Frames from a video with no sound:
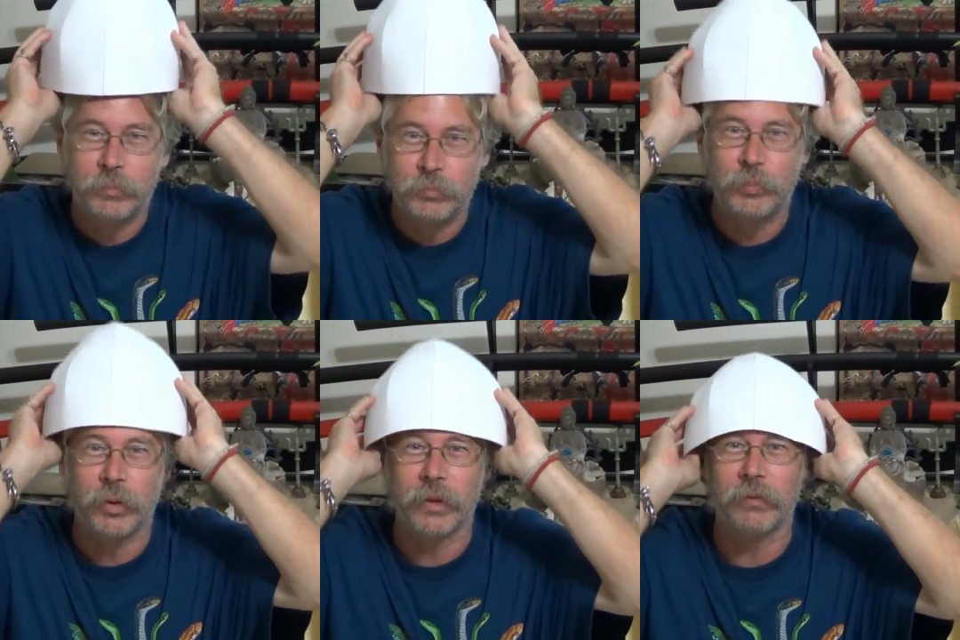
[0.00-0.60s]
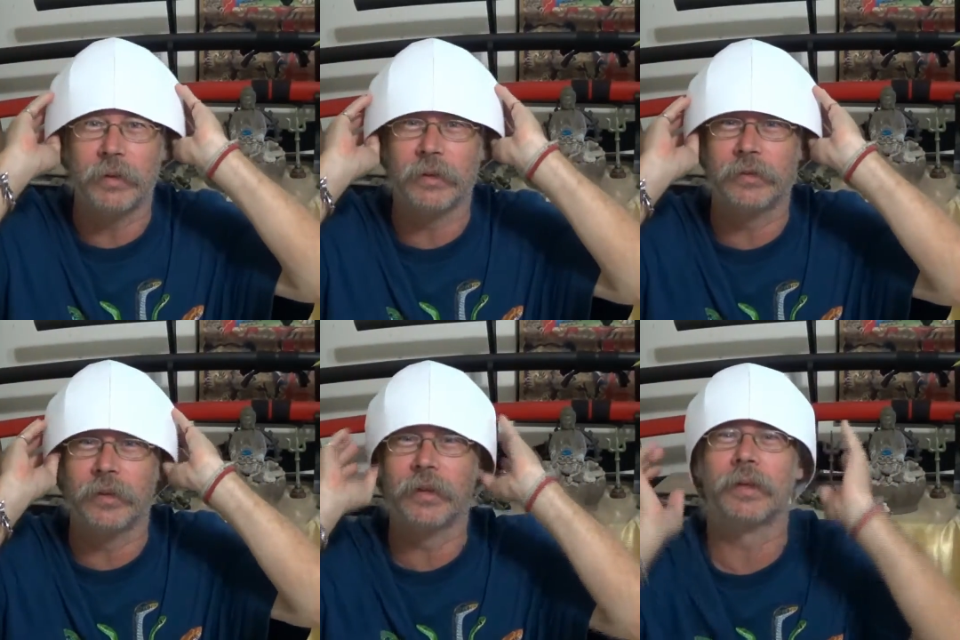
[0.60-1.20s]
put everything
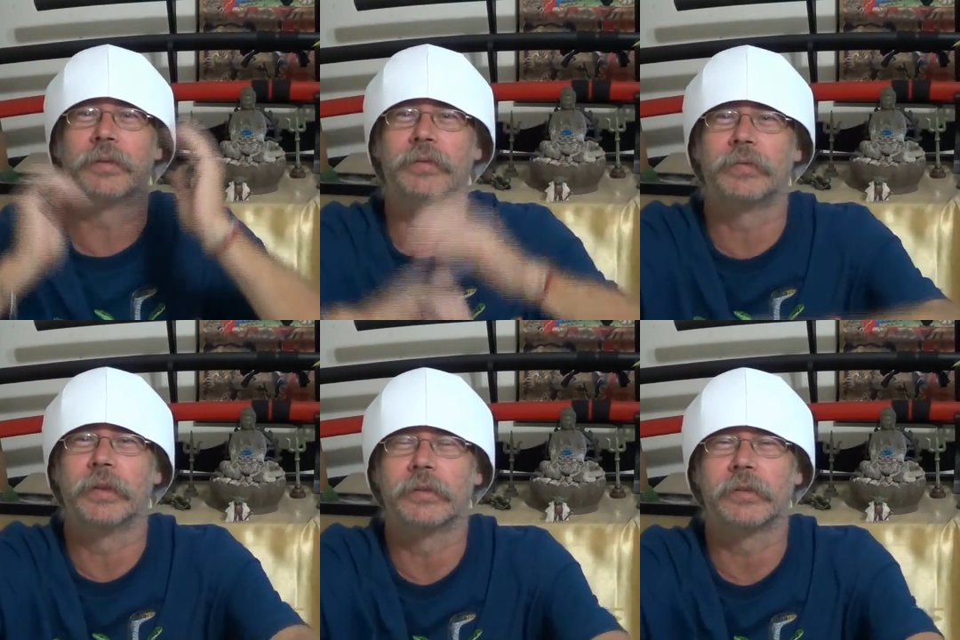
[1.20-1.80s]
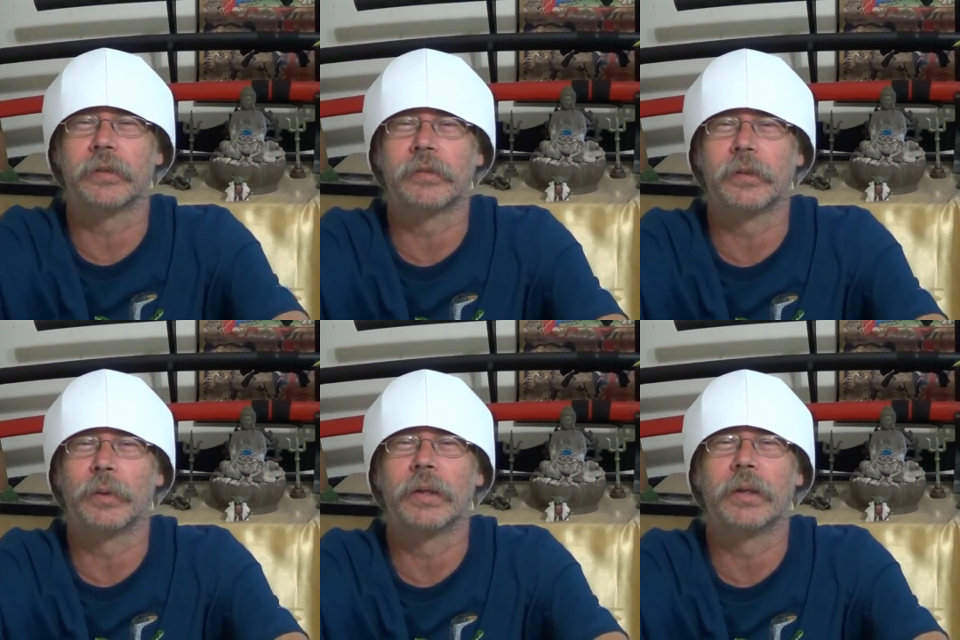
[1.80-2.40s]
so that it fits just the
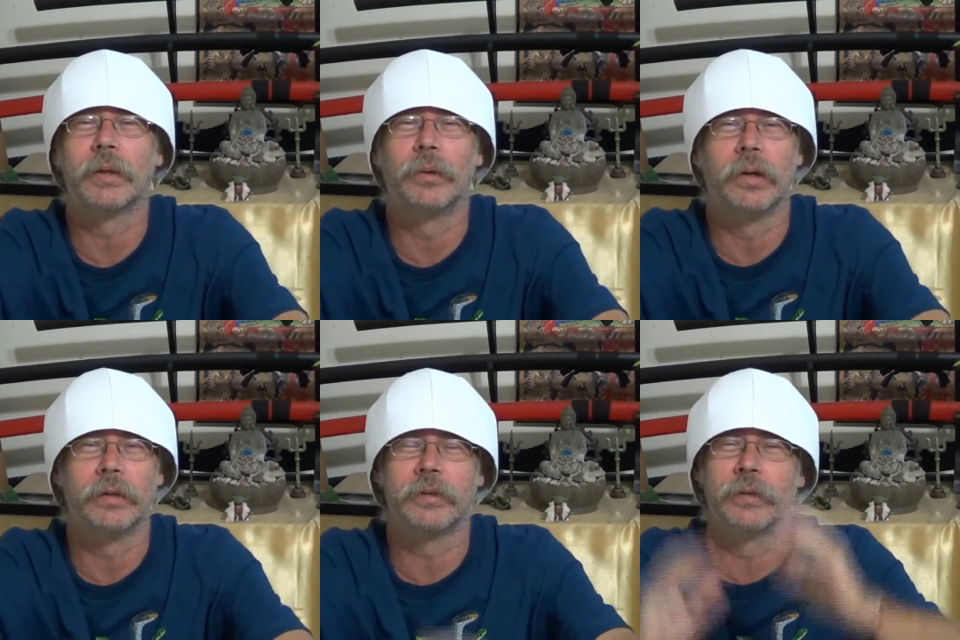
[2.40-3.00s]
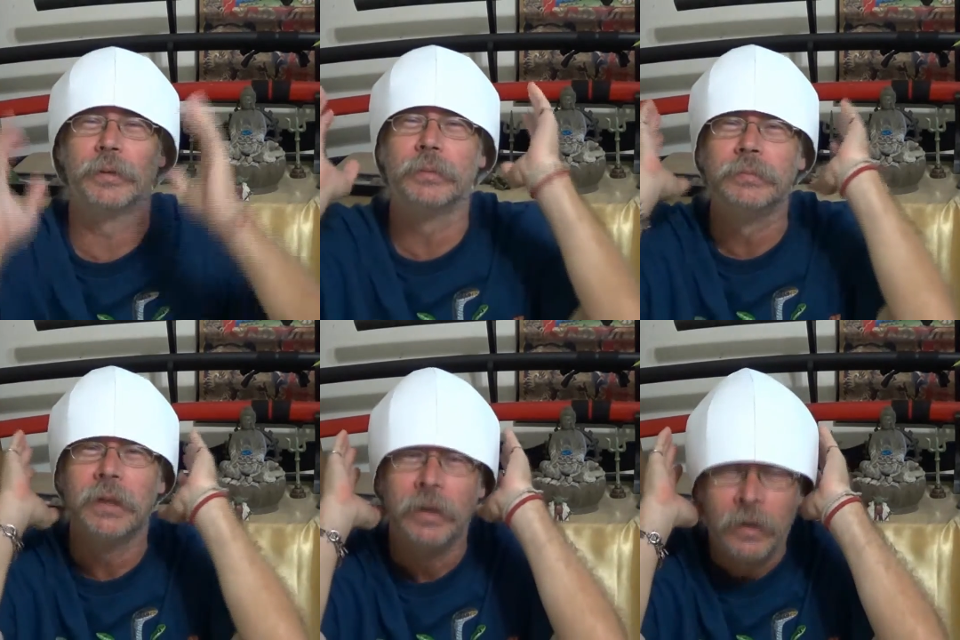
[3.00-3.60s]
way that I want it to.
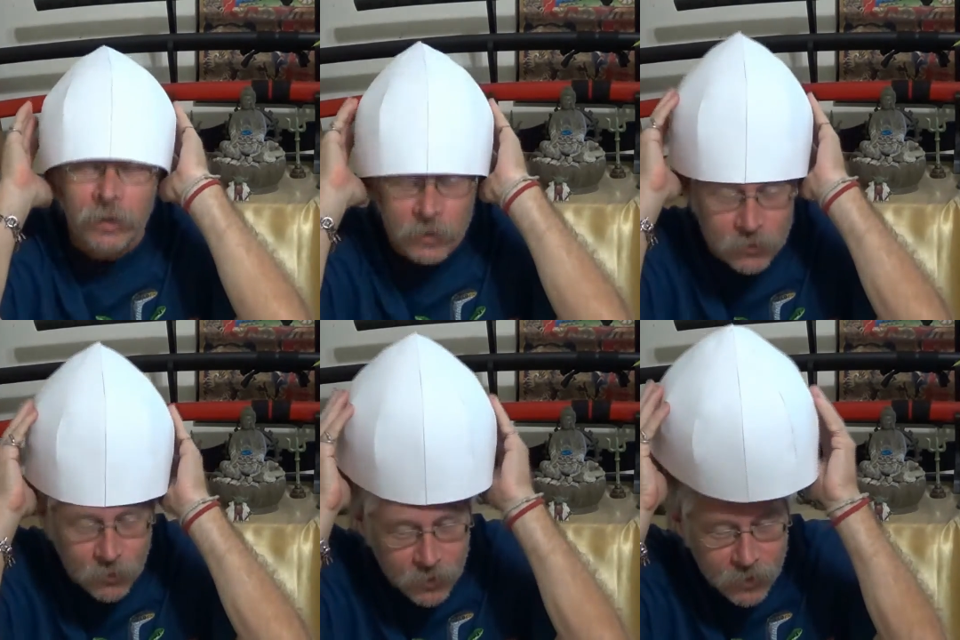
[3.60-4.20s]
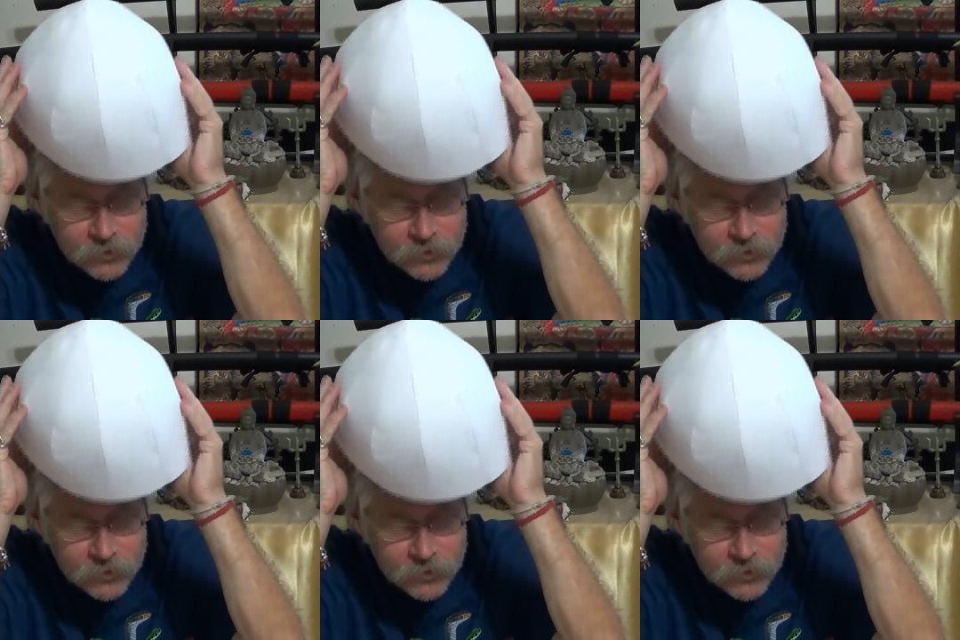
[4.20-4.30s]
So the next